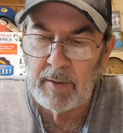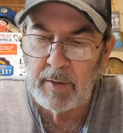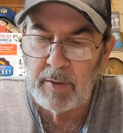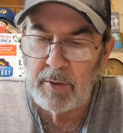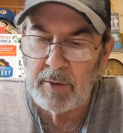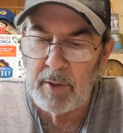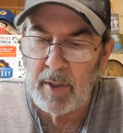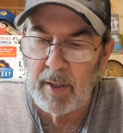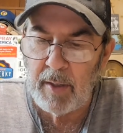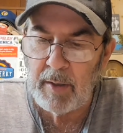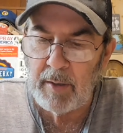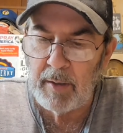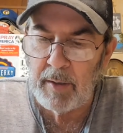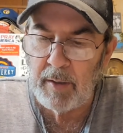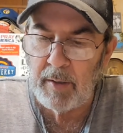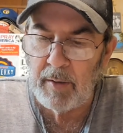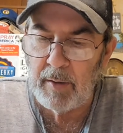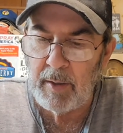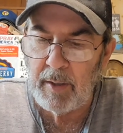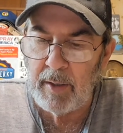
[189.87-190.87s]
to shine
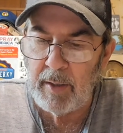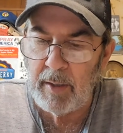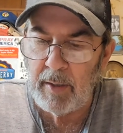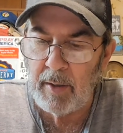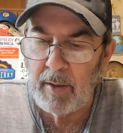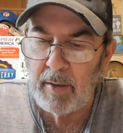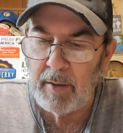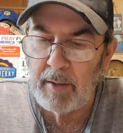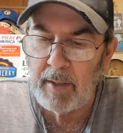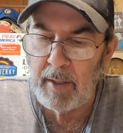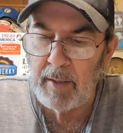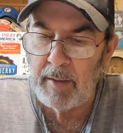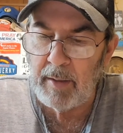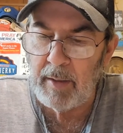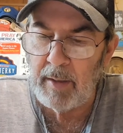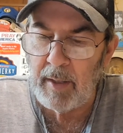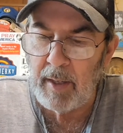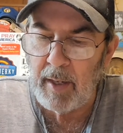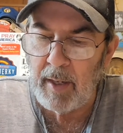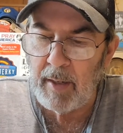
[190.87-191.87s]
clearly in our
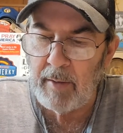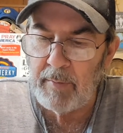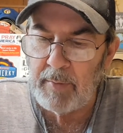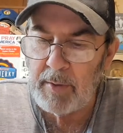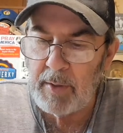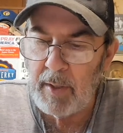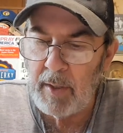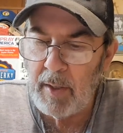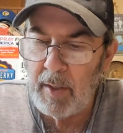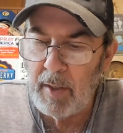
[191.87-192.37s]
daily lives,